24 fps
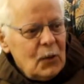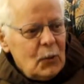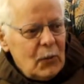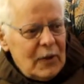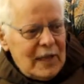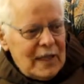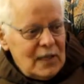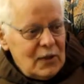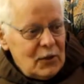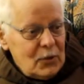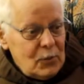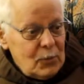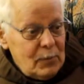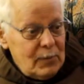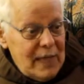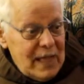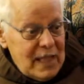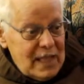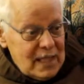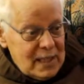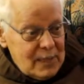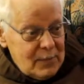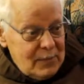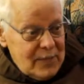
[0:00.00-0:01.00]
went to
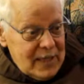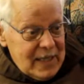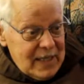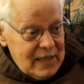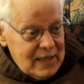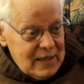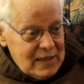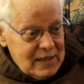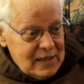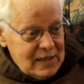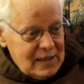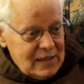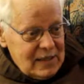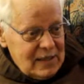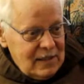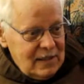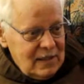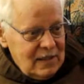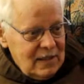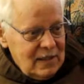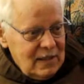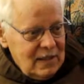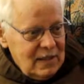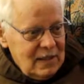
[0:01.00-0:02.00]
Marist Brothers.
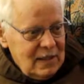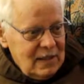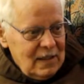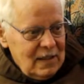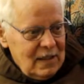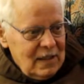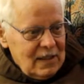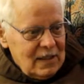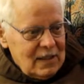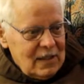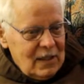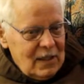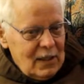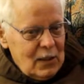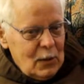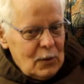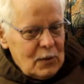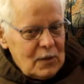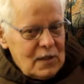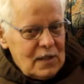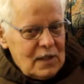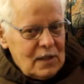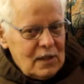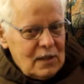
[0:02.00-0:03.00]
So I
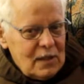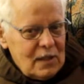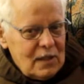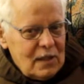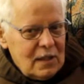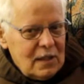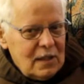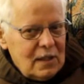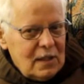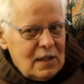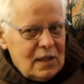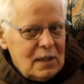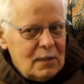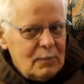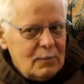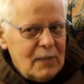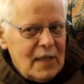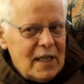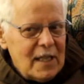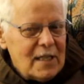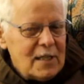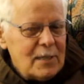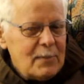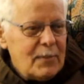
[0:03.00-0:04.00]
was in
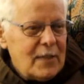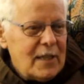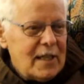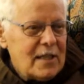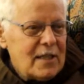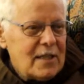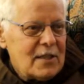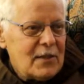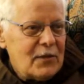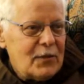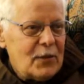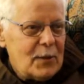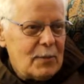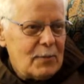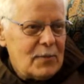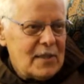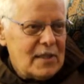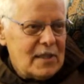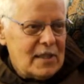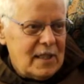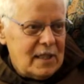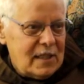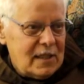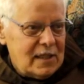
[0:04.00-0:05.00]
Marist Brothers from
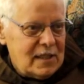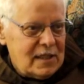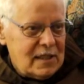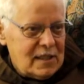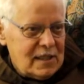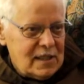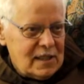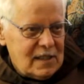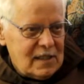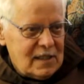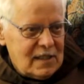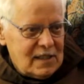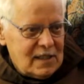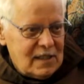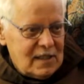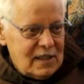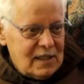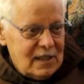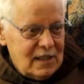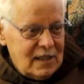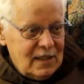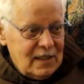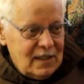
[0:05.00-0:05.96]
standard six